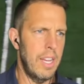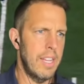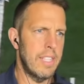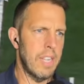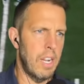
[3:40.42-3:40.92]
That
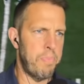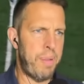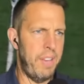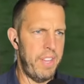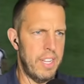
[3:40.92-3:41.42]
was a little
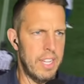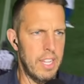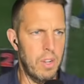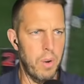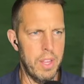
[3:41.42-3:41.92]
pivot
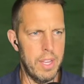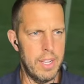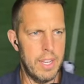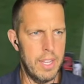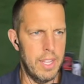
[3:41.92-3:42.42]
deal where
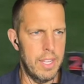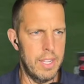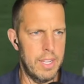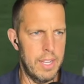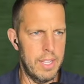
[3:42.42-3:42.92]

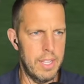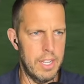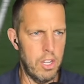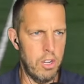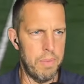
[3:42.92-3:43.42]
the
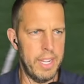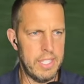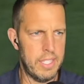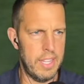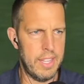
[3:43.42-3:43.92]
dude
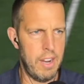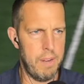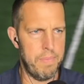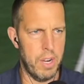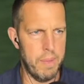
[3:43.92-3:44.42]
might sit there,
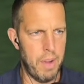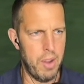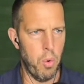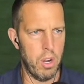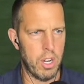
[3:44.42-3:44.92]
but he
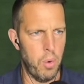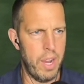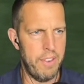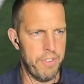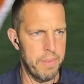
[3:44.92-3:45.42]
might work
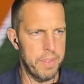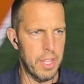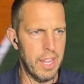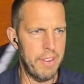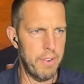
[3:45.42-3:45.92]
away from
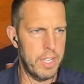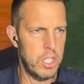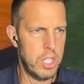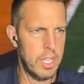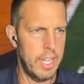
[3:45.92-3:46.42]
the
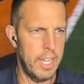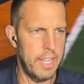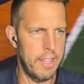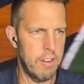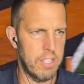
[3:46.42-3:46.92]
leverage,
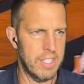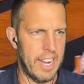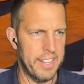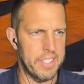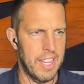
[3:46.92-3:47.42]
and they're just not
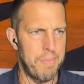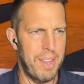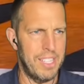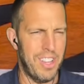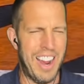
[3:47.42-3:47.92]
on the same
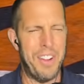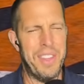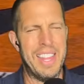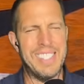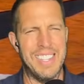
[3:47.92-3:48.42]
page there. I don't
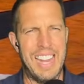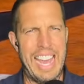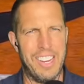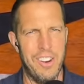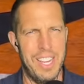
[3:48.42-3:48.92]
think that's
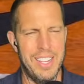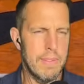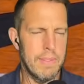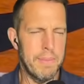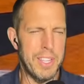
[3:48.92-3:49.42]
inaccurate,
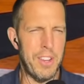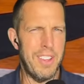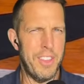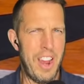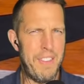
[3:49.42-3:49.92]
but
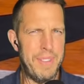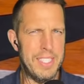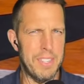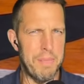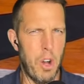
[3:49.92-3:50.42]
there have been
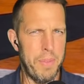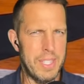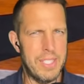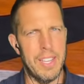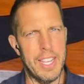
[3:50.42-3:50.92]
some
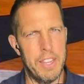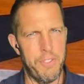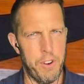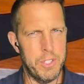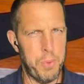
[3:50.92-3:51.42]
moments, like in the
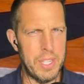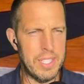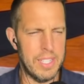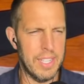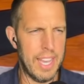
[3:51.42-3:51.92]
first
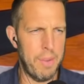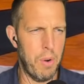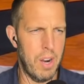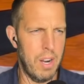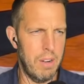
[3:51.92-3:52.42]
preseason game
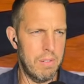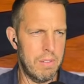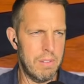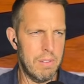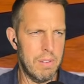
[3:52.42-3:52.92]
where
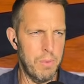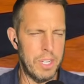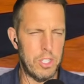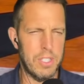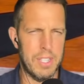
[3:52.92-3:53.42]

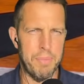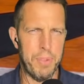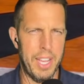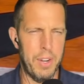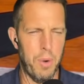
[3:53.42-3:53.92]
Richardson
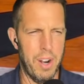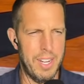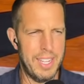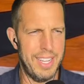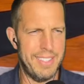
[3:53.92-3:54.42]
played, where
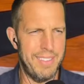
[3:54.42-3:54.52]
it